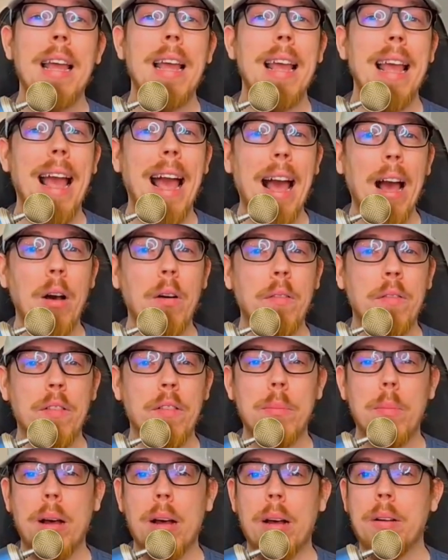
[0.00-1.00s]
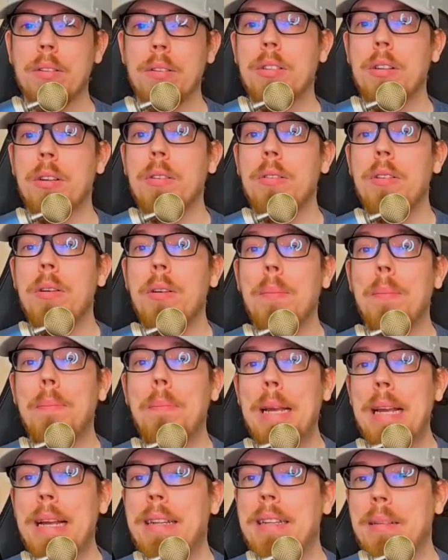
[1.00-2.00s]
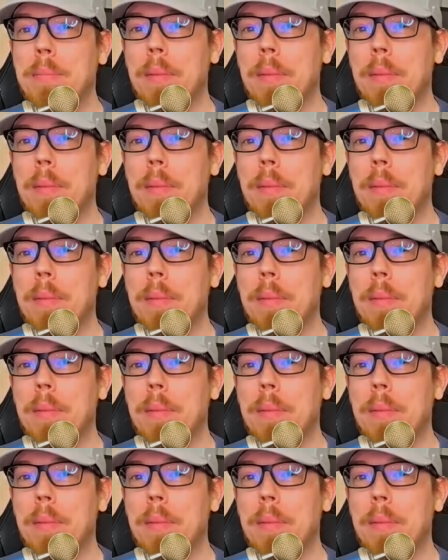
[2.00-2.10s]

your alpha milestone, your beta